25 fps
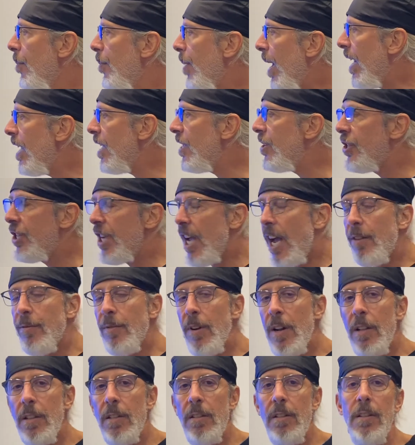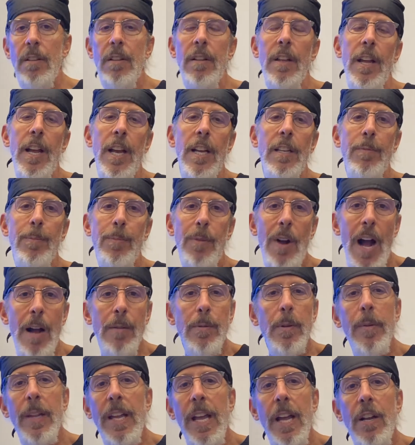But in general, it's
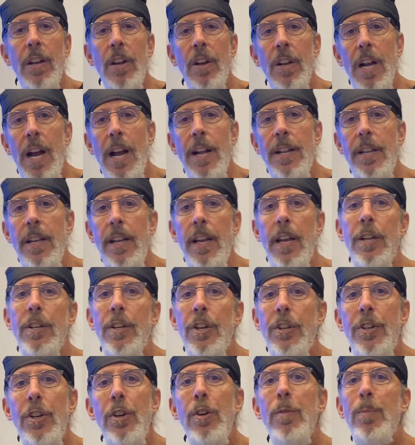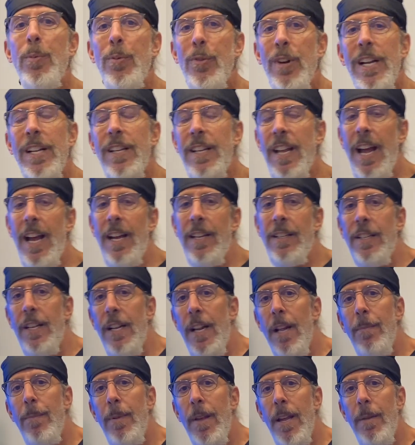probably a good idea to do pre-testing
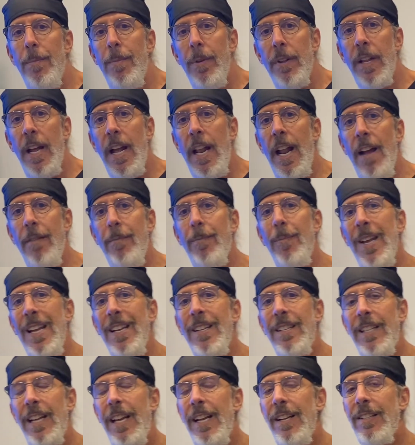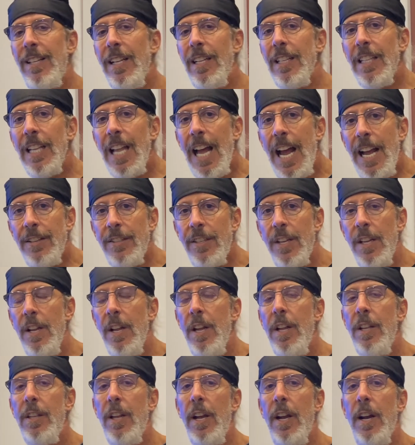in people that have bee stings unless
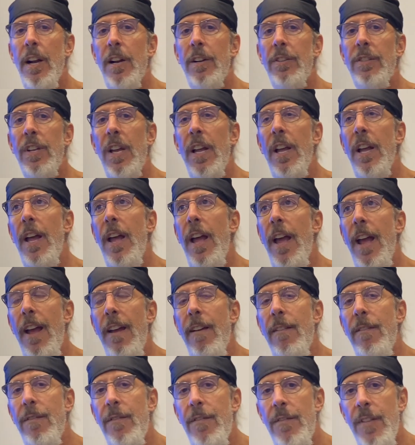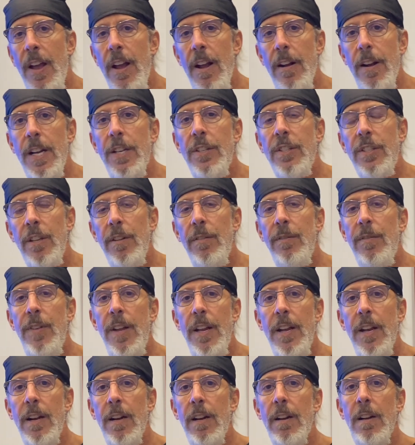there's a very
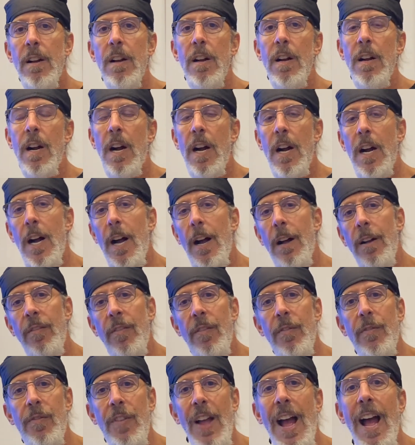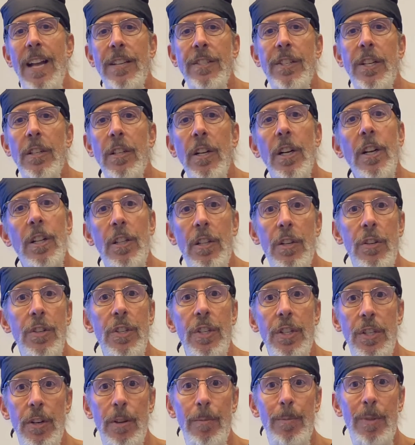severe uh, vascular
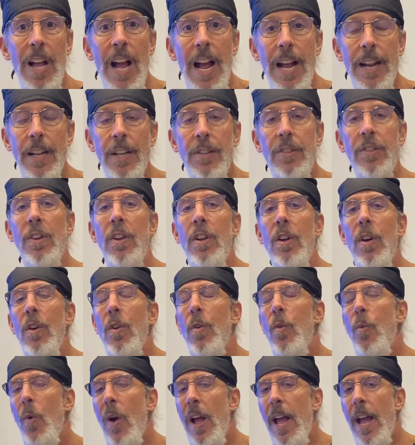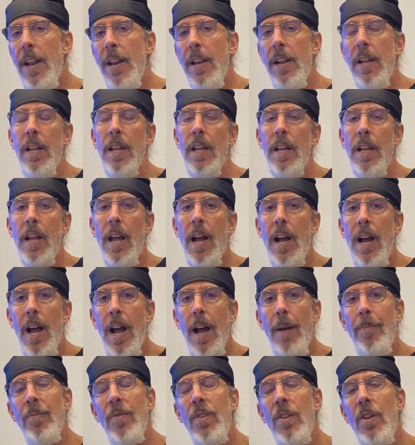occlusion or blindness when
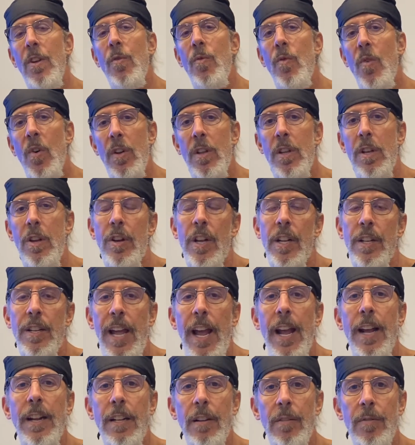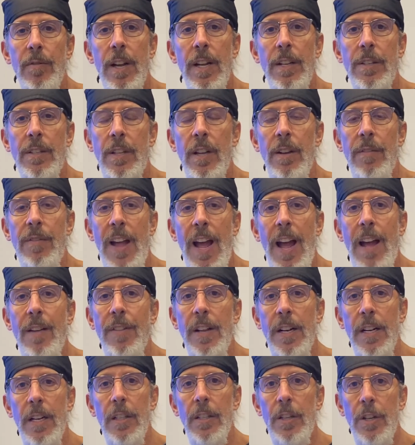um, you, you can take the risk of having
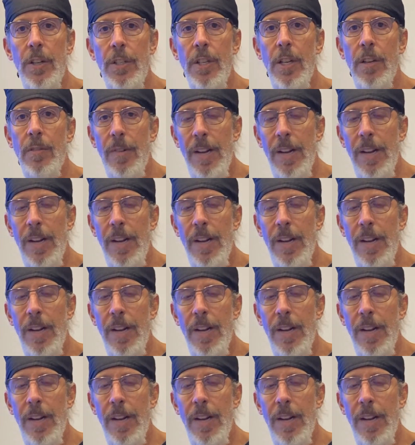an allergic